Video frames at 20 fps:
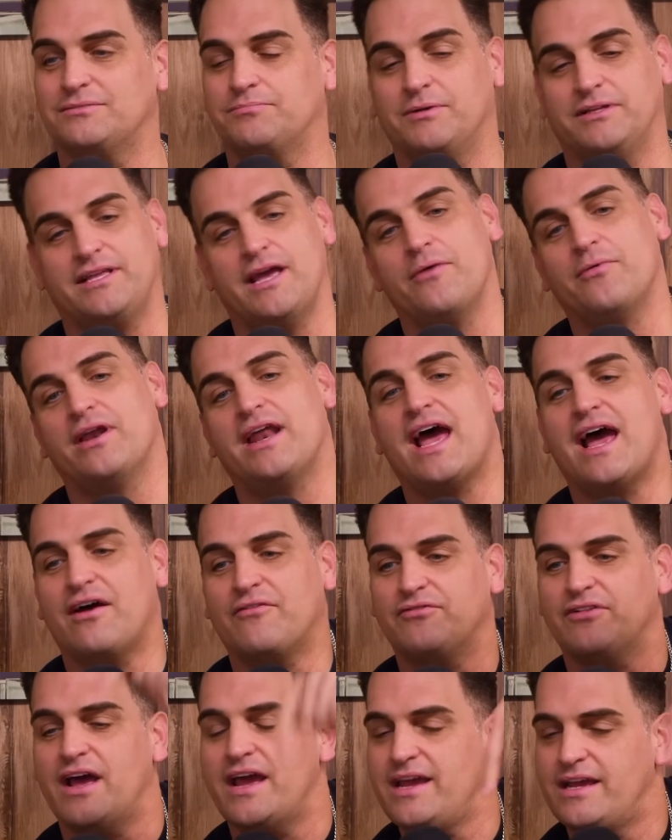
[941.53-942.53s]
But they would
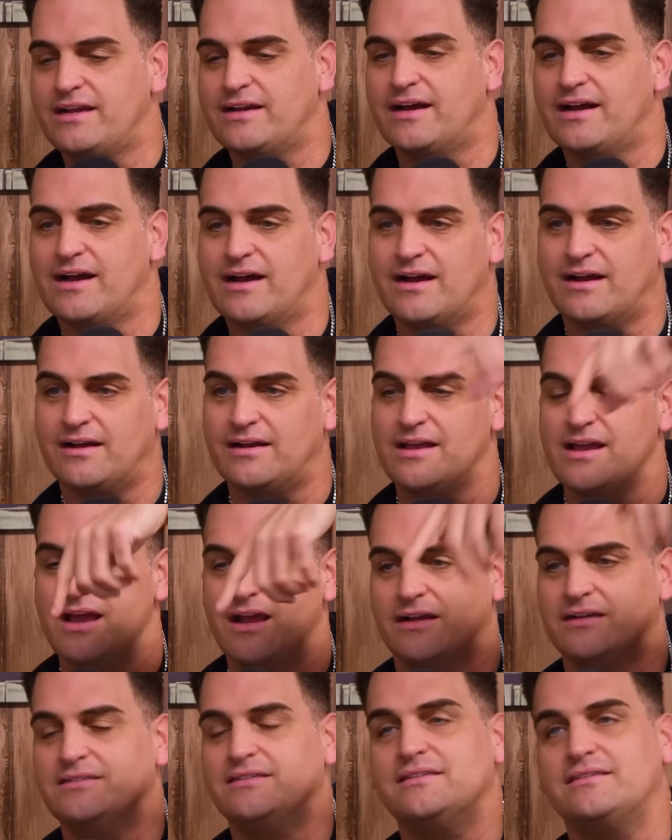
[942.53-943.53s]
have like, because
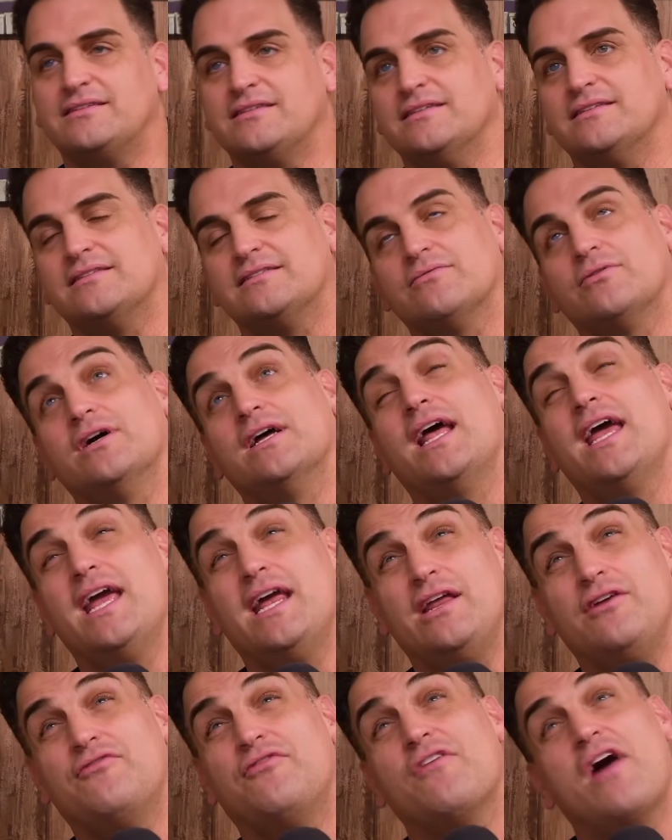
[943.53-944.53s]
this is what,
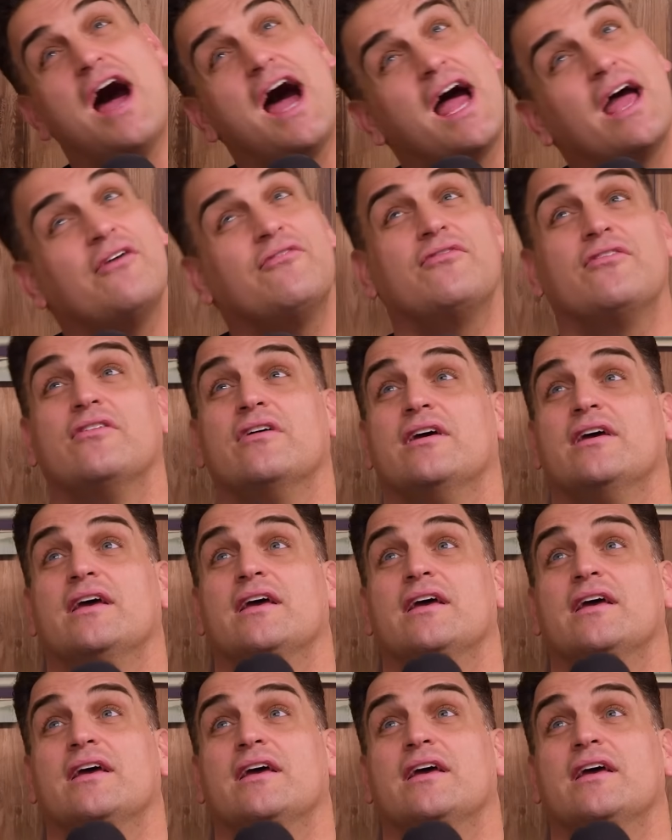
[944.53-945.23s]
85?